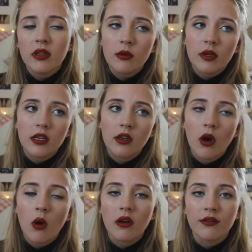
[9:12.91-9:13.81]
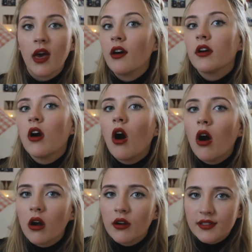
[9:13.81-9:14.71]
really want to know if you have a
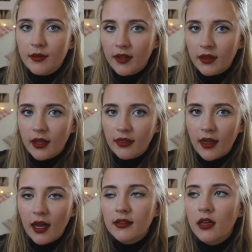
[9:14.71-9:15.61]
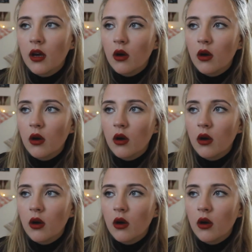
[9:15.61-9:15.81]
car or something like that,